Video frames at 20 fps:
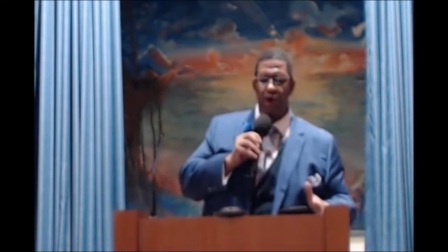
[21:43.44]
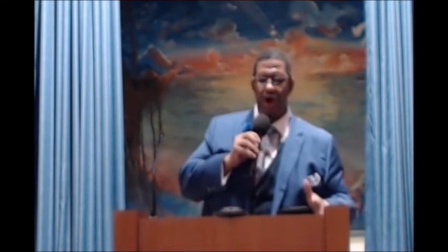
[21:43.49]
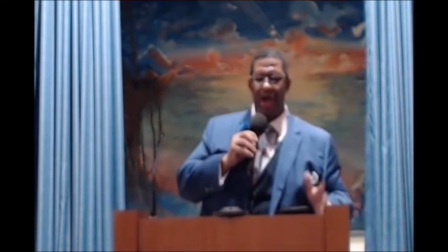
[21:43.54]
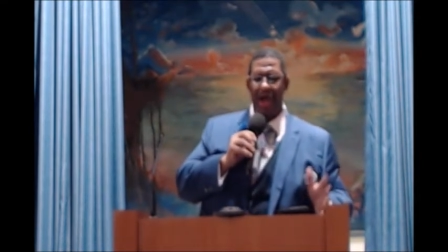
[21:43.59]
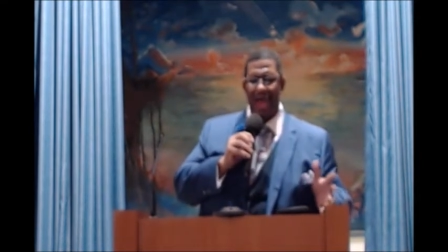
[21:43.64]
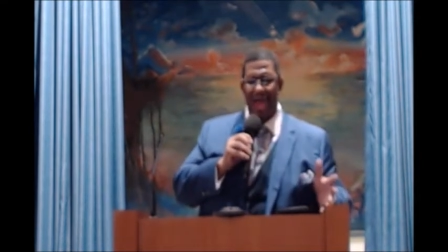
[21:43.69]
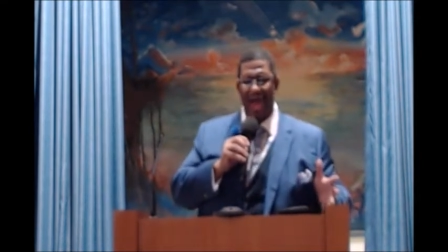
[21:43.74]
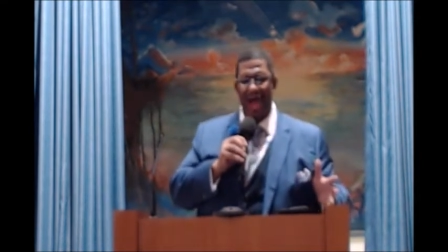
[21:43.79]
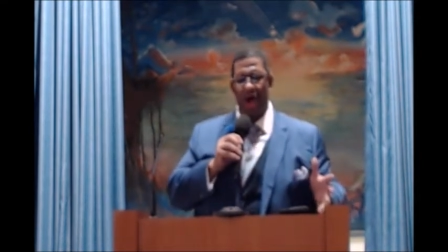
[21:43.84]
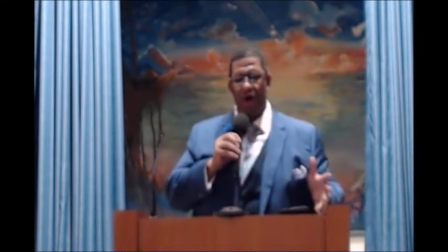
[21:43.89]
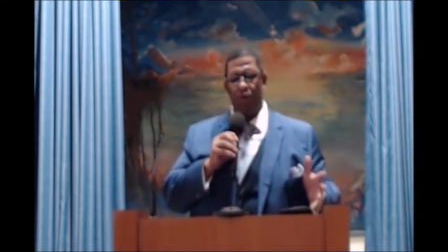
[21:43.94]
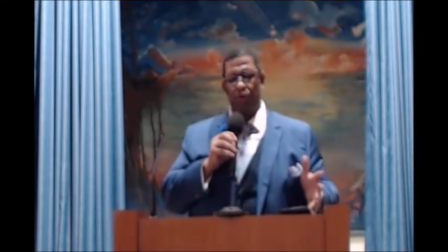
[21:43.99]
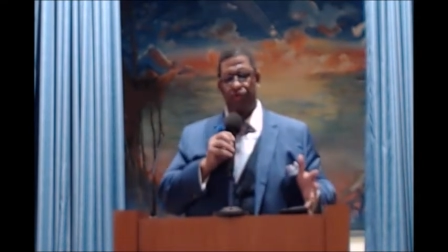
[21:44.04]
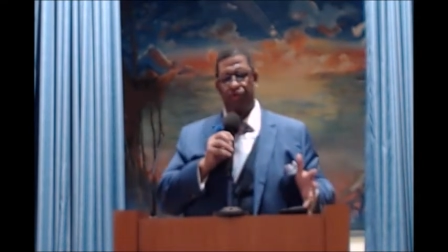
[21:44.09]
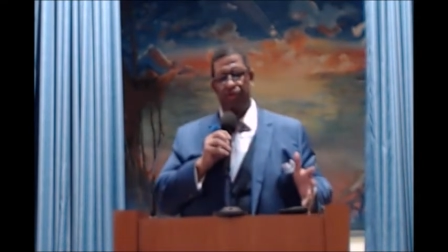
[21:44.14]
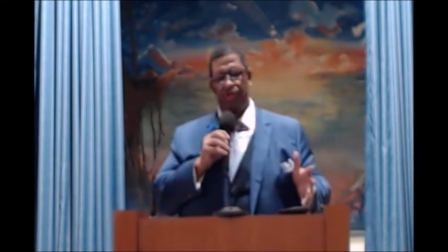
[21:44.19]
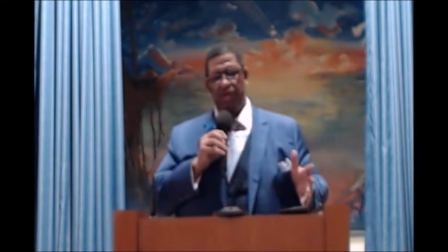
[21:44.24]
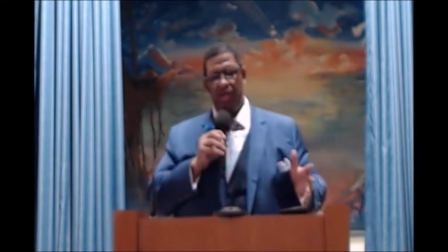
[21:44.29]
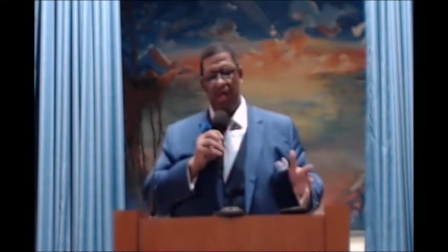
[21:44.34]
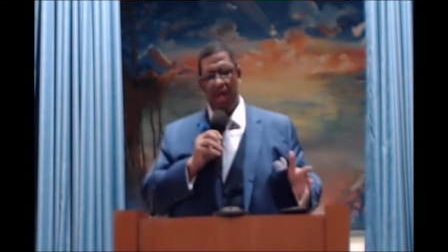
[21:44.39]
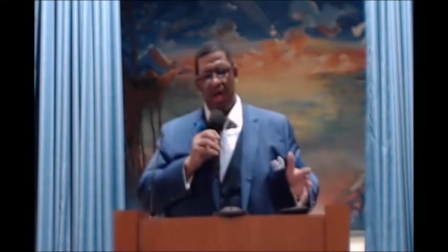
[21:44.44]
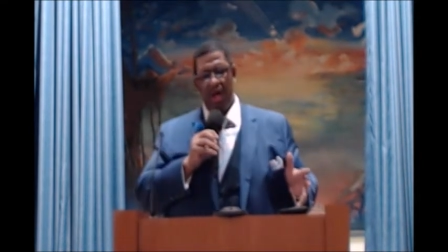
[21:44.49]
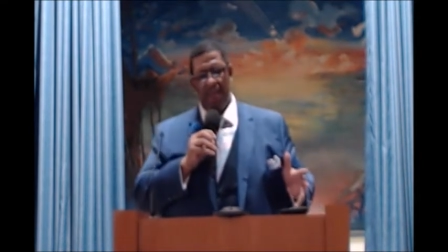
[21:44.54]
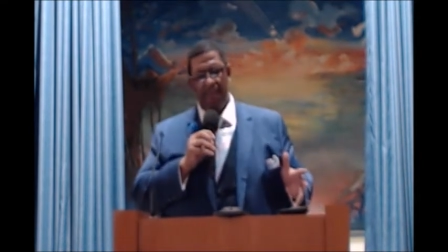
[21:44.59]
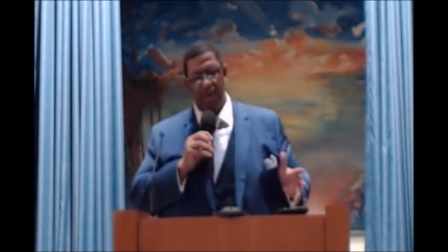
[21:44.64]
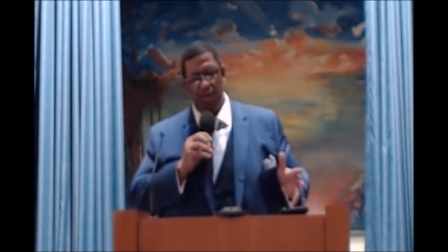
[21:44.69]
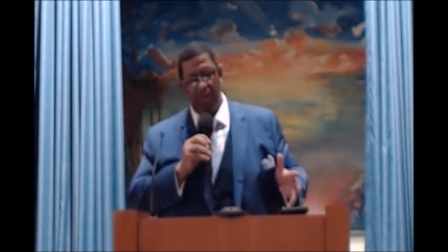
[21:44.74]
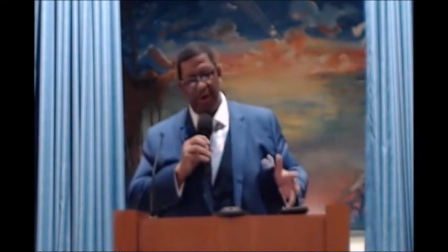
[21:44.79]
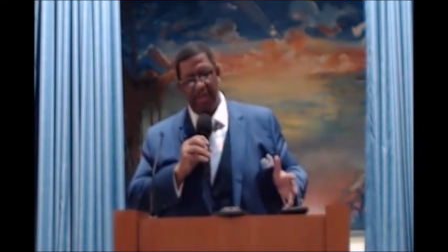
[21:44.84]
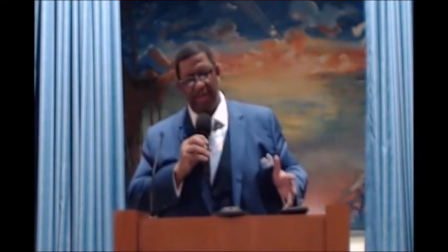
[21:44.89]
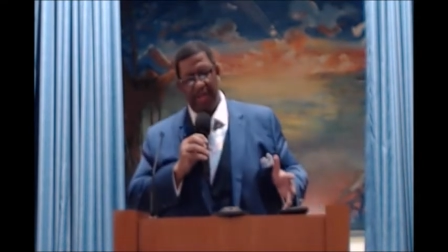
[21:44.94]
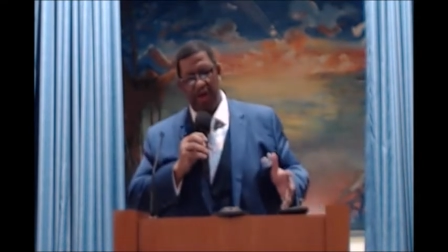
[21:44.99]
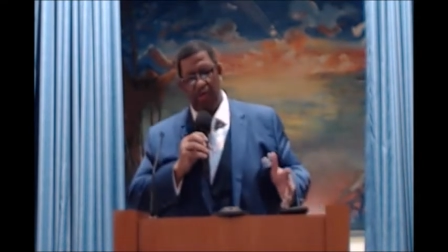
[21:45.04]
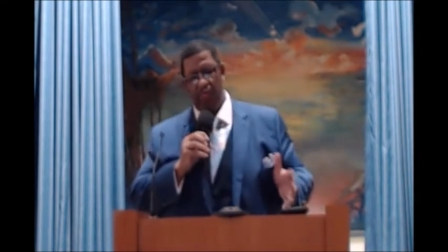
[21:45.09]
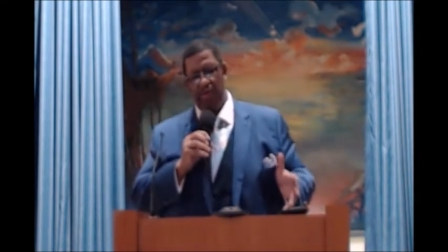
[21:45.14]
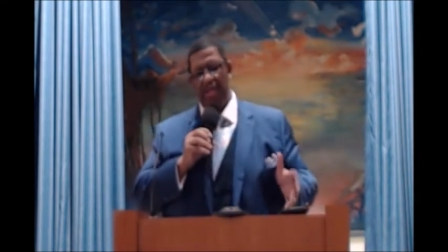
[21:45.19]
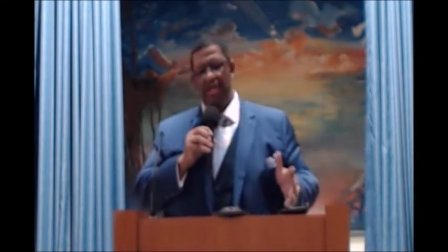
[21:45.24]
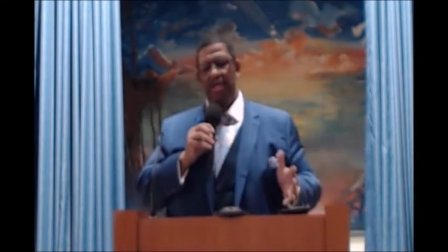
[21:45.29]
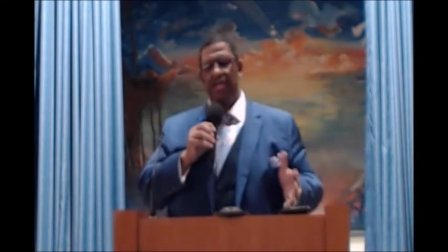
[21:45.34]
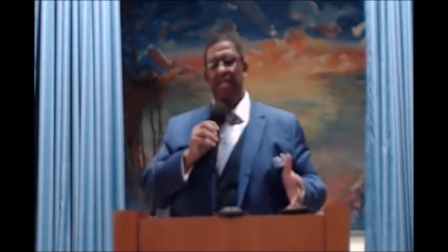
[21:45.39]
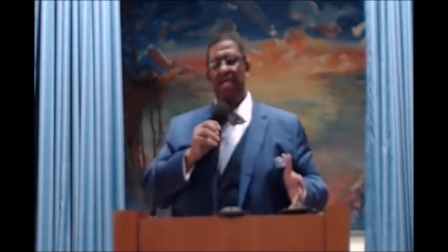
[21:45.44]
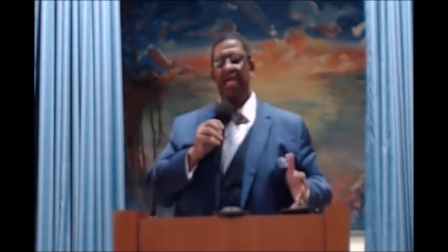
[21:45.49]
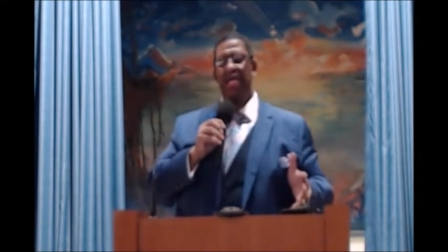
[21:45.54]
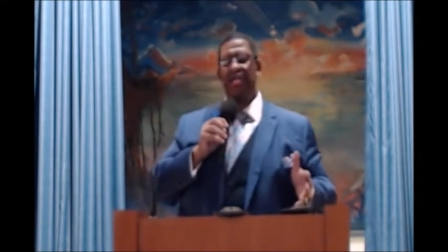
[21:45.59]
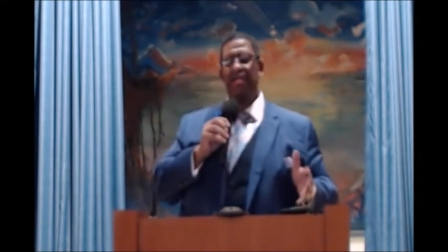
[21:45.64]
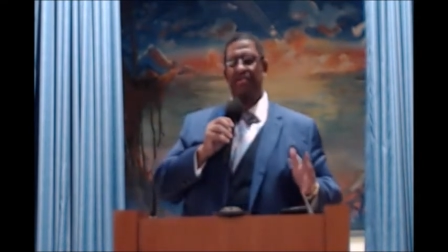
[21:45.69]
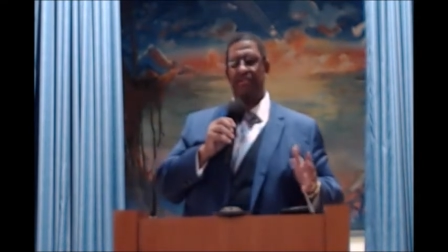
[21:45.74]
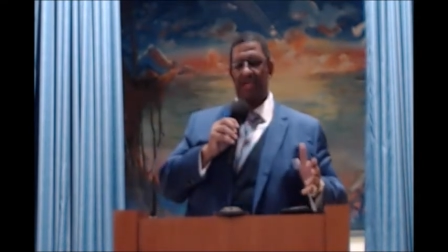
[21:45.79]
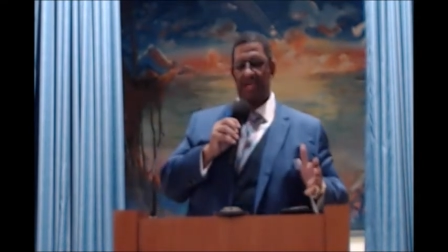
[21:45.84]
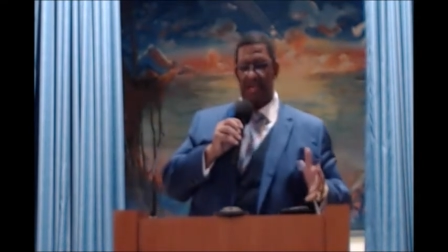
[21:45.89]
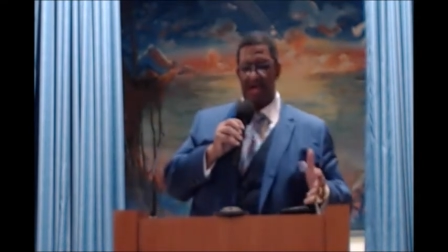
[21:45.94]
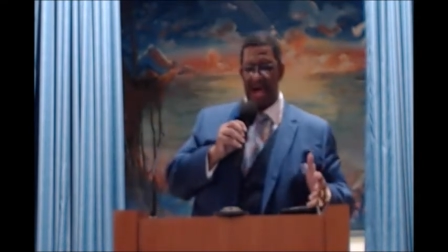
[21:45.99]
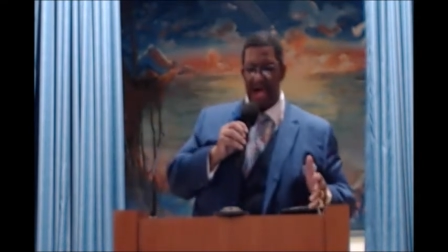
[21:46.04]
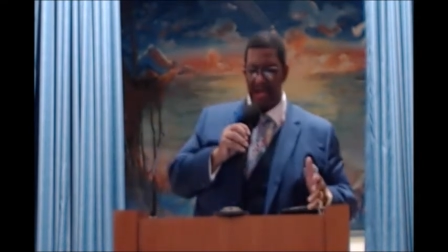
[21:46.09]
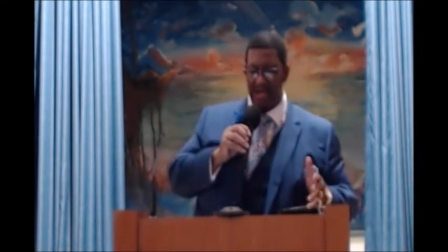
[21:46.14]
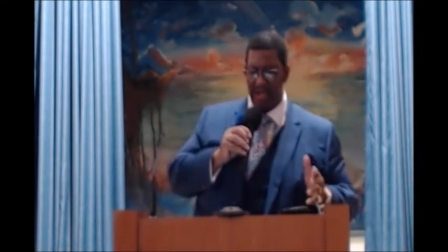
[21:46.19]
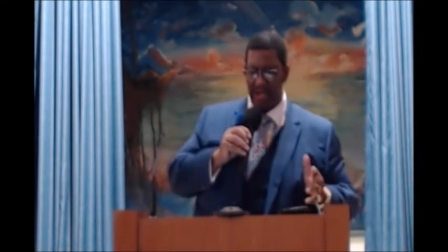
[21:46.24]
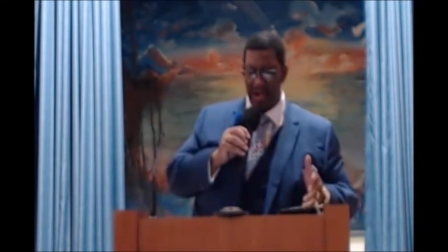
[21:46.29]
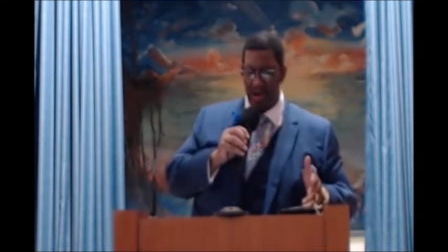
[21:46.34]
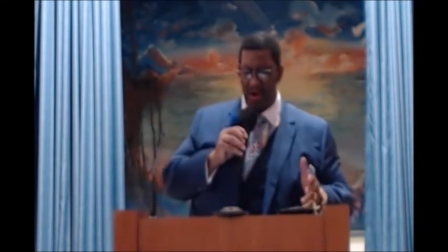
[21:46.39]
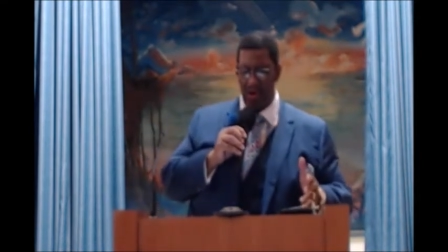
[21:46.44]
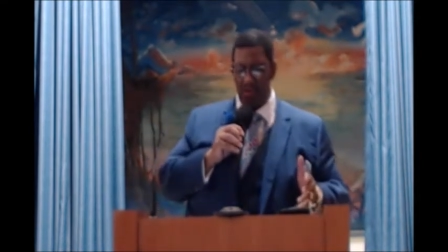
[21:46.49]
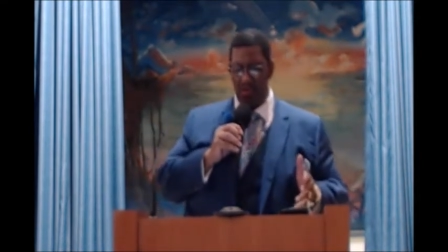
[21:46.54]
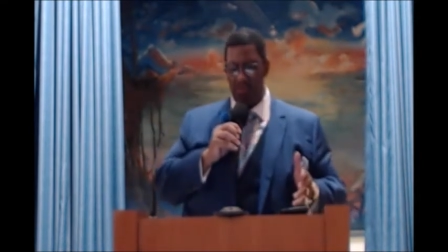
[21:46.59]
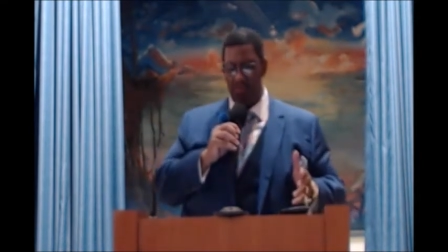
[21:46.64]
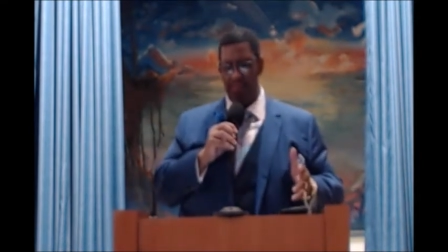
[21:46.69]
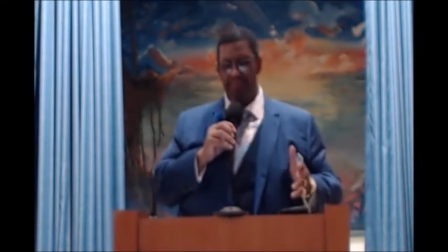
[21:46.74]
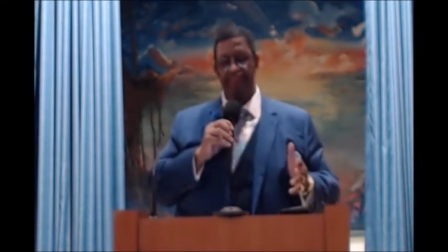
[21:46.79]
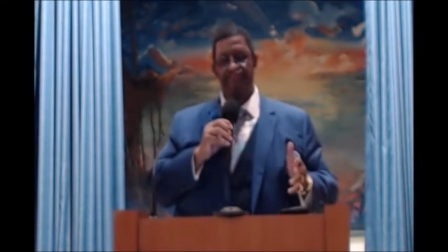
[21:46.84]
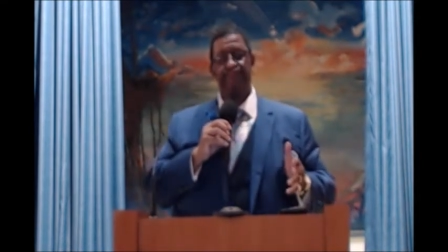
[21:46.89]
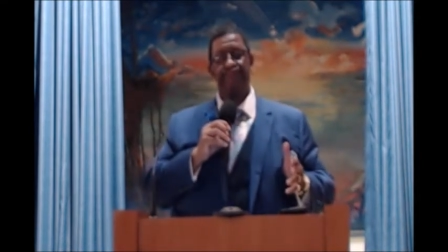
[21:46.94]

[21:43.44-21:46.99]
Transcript: a house, but what they really need is a godly home.